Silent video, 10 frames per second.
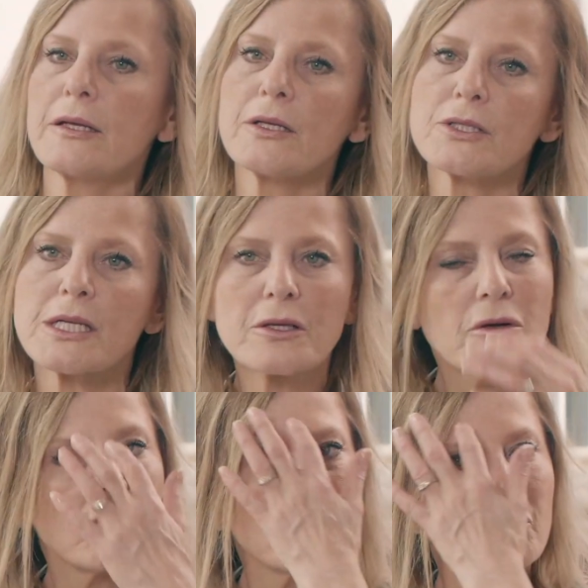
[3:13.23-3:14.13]
the
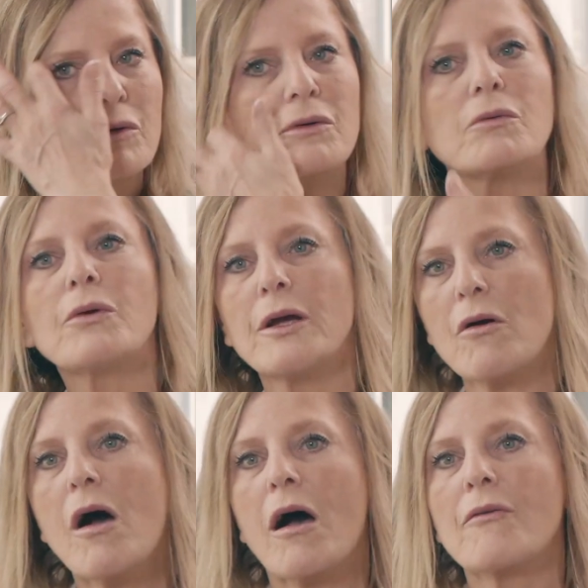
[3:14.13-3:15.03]
silicone will wear
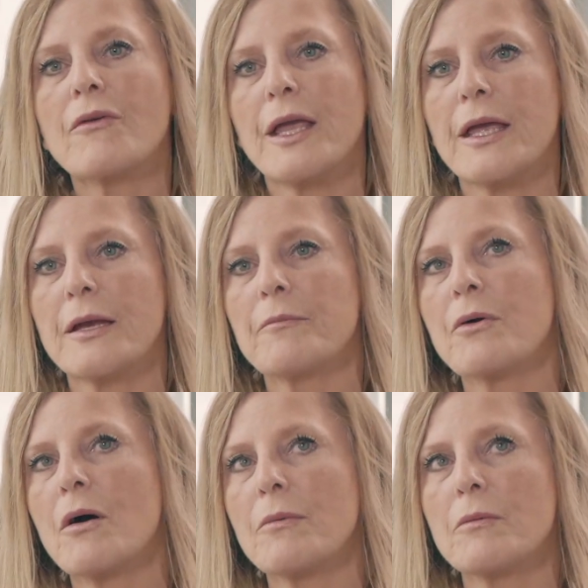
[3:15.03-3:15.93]
off, and
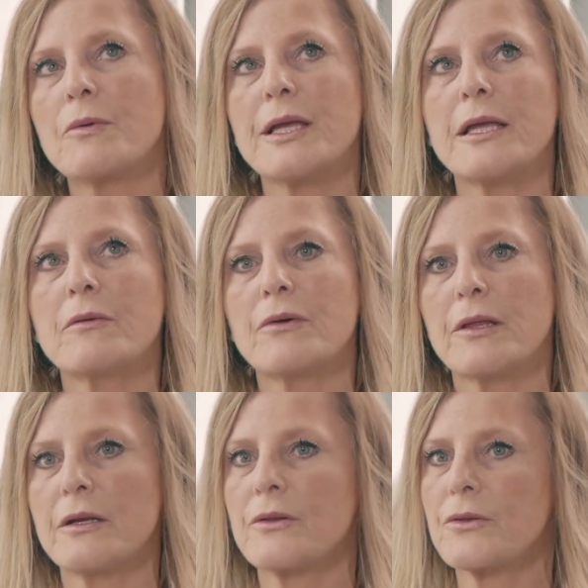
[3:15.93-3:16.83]
probably
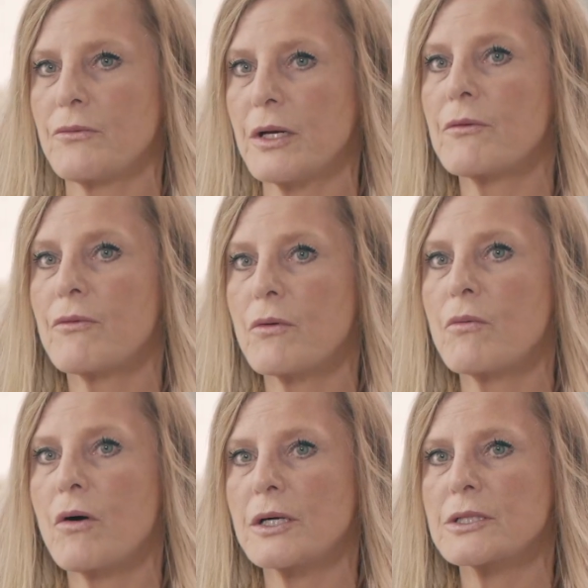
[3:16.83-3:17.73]
within 3 or 4
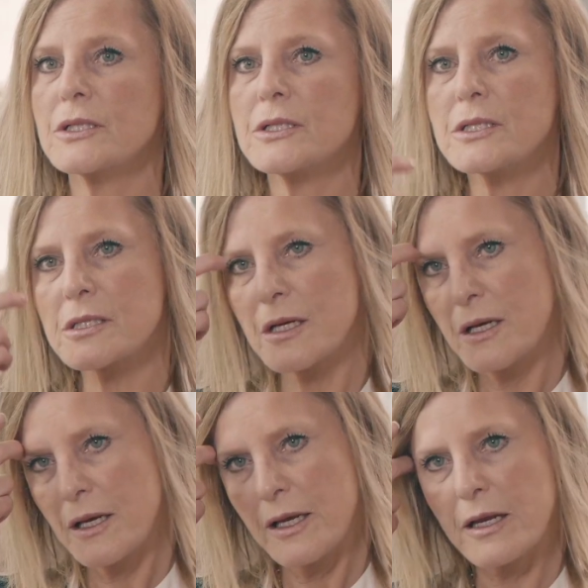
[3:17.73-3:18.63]
washes,
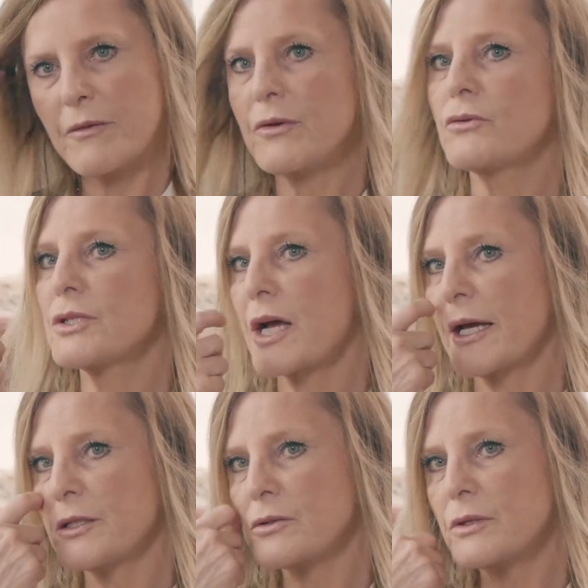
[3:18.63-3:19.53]
it have no
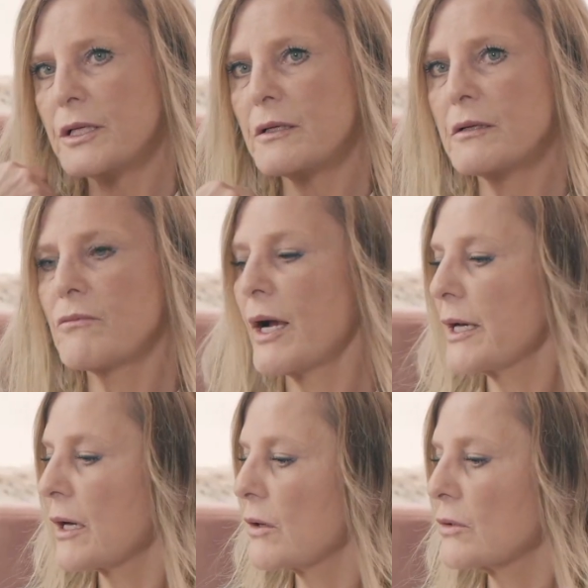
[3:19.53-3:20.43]
shine to it. Right
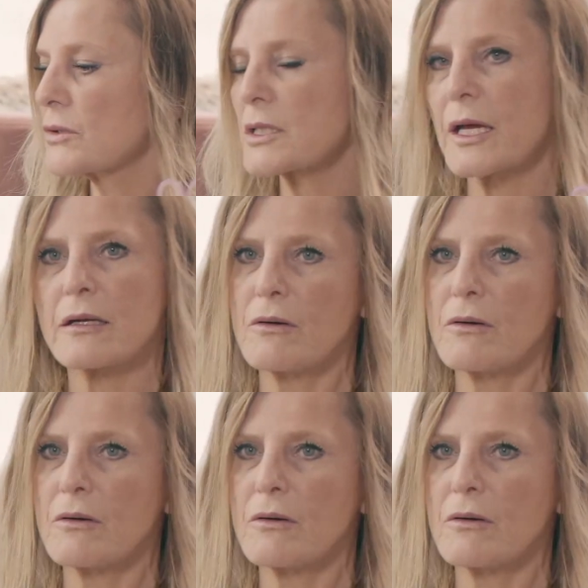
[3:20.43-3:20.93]
now it looks like,